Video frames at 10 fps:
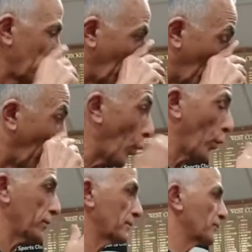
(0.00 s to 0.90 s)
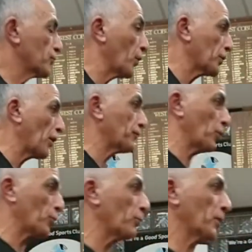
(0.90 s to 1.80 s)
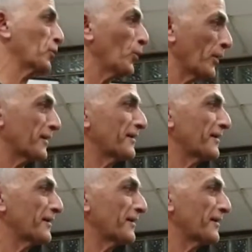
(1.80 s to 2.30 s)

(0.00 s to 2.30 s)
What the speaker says: Or do I go for the real McCoy?